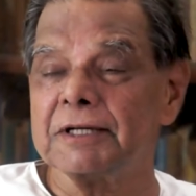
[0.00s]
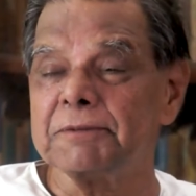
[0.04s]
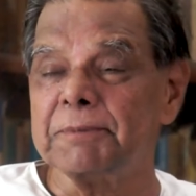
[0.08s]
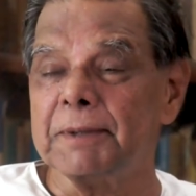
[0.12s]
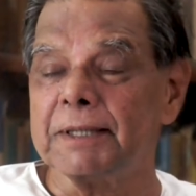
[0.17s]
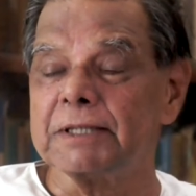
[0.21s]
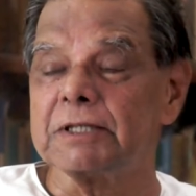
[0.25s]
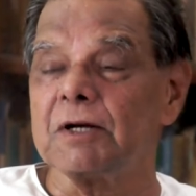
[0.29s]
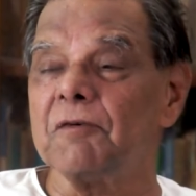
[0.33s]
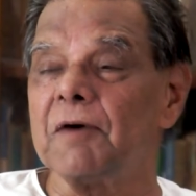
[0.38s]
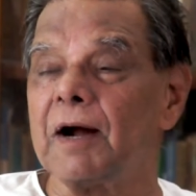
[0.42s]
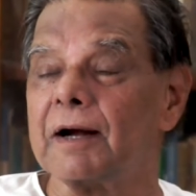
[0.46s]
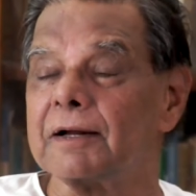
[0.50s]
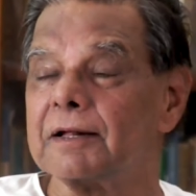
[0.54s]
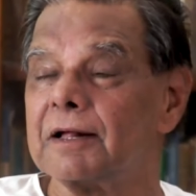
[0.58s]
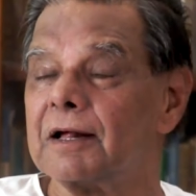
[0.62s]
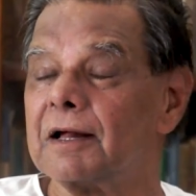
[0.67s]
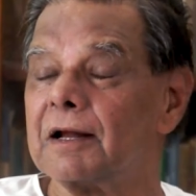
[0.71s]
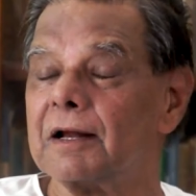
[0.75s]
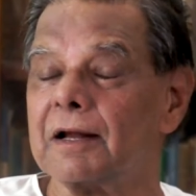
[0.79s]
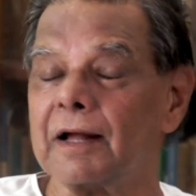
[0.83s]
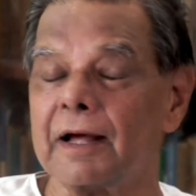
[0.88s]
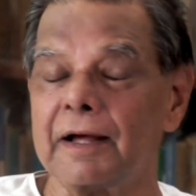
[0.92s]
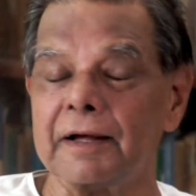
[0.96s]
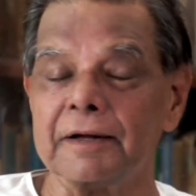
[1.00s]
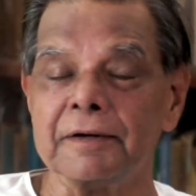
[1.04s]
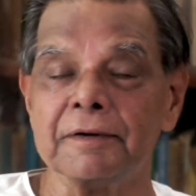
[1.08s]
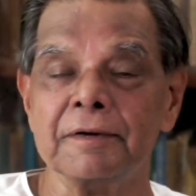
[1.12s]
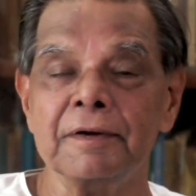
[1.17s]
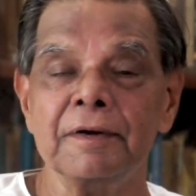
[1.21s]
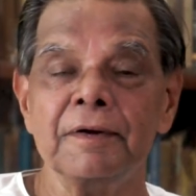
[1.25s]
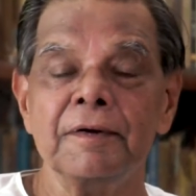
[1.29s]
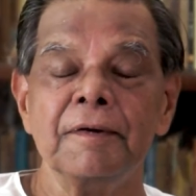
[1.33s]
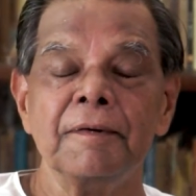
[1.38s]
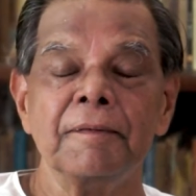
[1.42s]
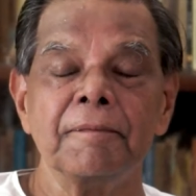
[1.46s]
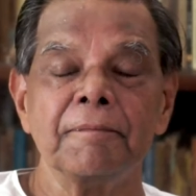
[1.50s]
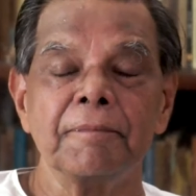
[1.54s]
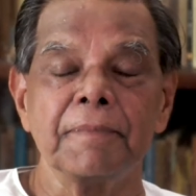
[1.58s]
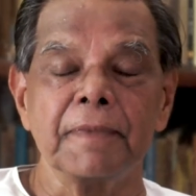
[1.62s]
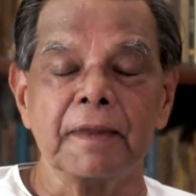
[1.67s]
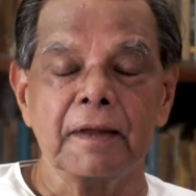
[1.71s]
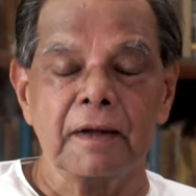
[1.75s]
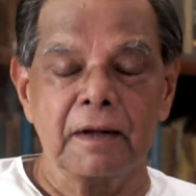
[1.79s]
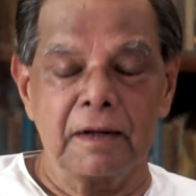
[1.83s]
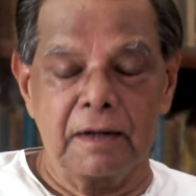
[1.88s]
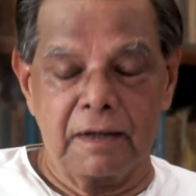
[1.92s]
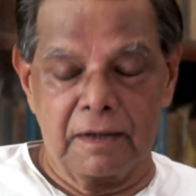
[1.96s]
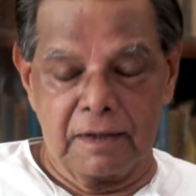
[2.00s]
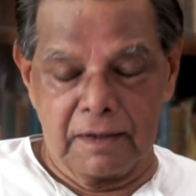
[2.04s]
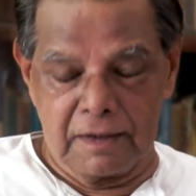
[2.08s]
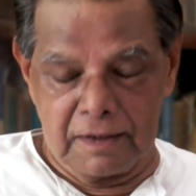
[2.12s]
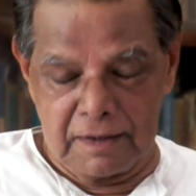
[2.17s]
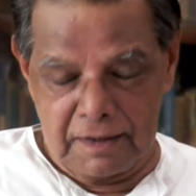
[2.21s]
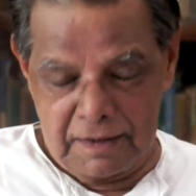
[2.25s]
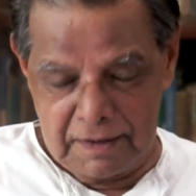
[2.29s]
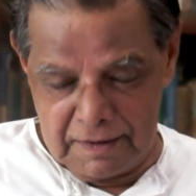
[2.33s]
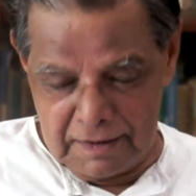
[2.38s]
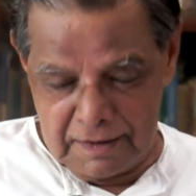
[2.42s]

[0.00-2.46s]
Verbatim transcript: uh, speaks of another line. Uh,